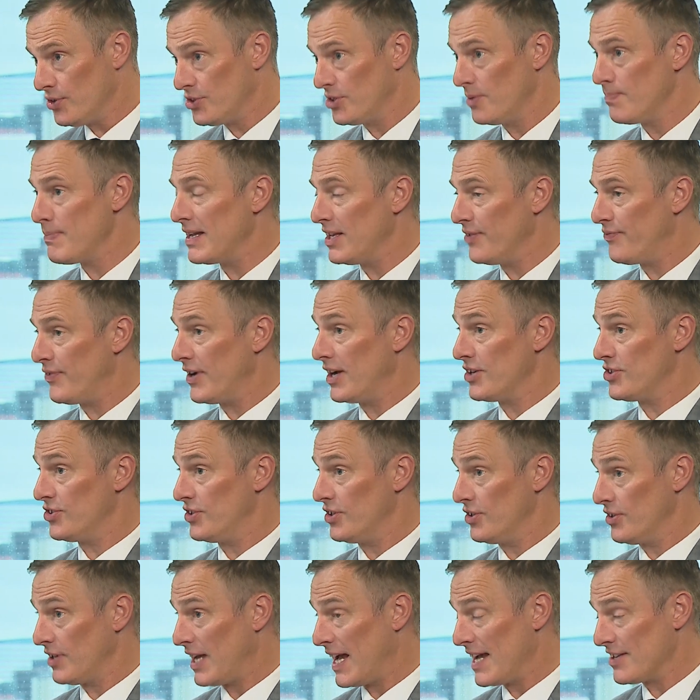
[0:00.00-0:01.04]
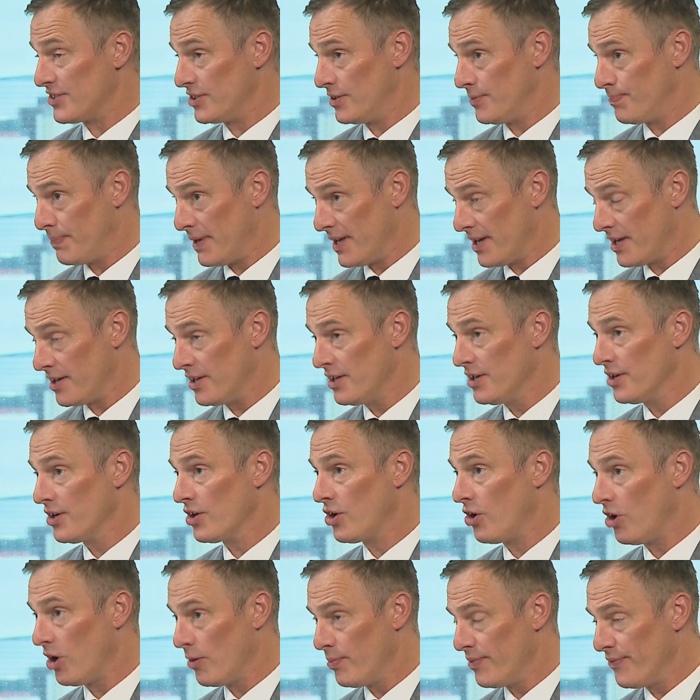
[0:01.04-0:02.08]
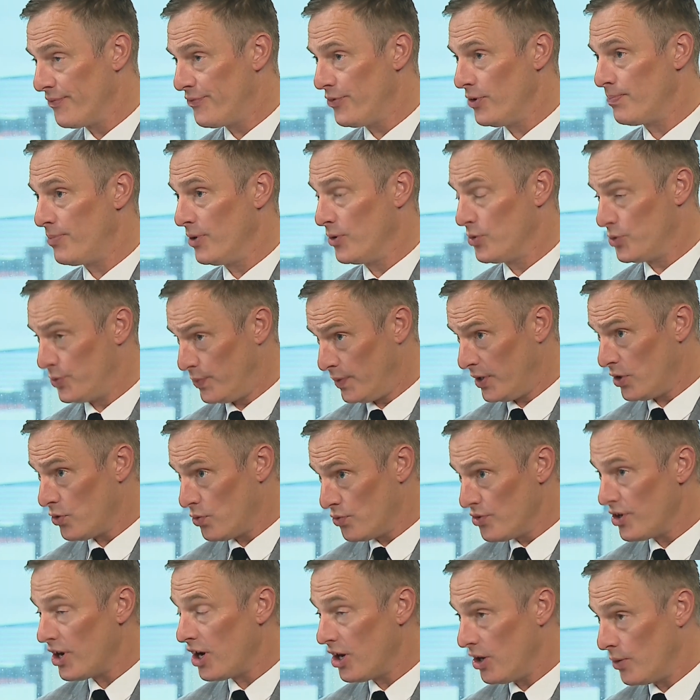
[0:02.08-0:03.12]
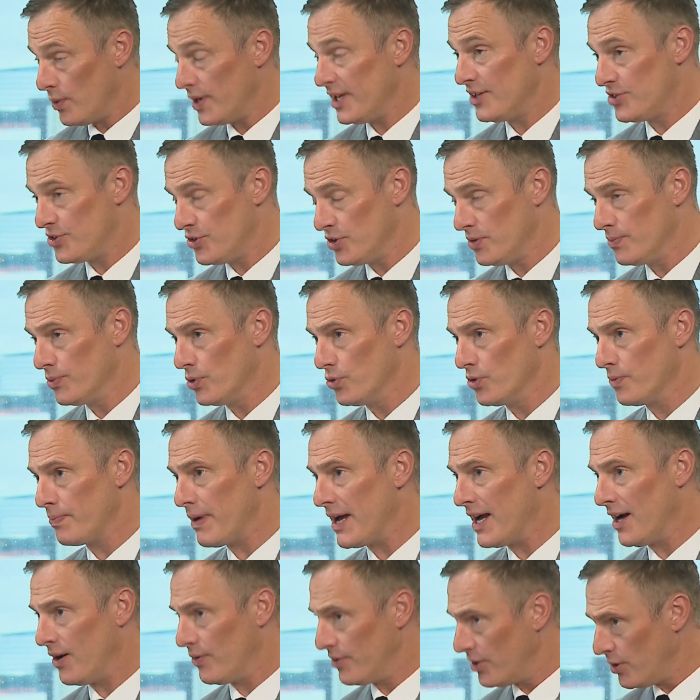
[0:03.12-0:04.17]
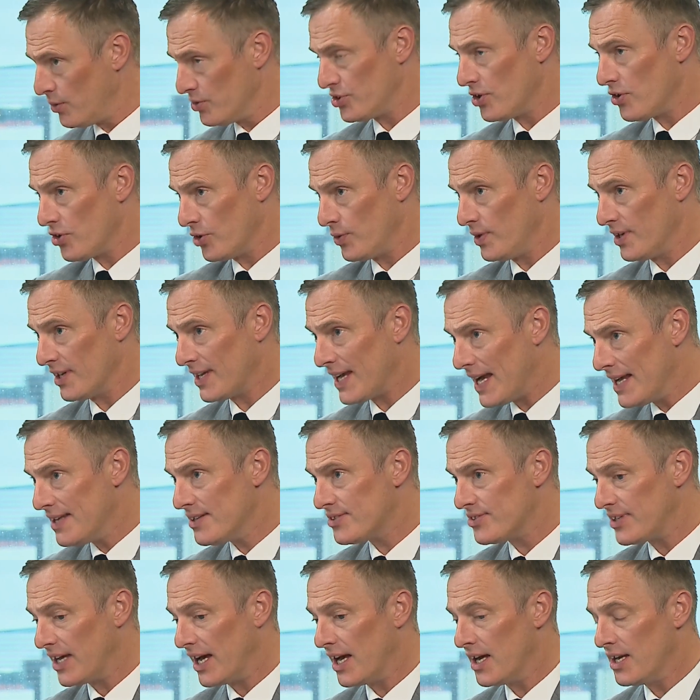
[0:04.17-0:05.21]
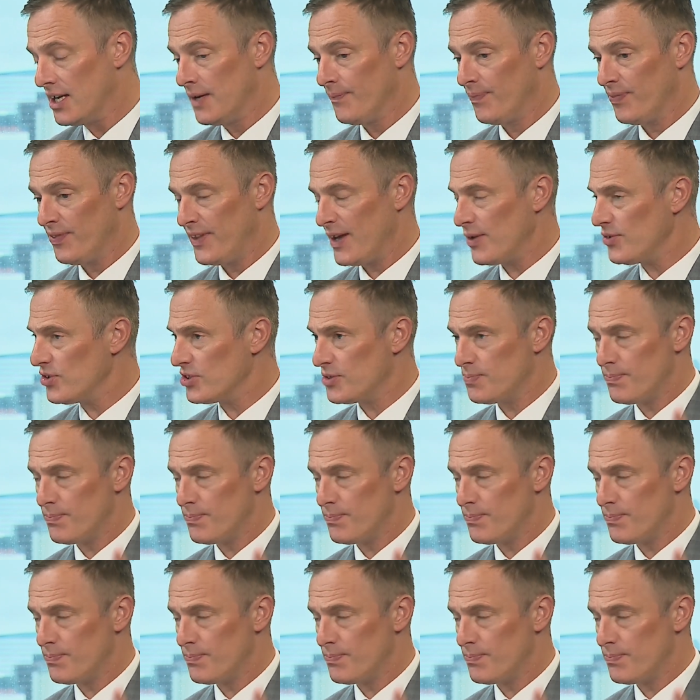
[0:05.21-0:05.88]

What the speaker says: and manufacture that has a big carbon footprint, which we all know we need to do more about. No one's arguing against that. They'll just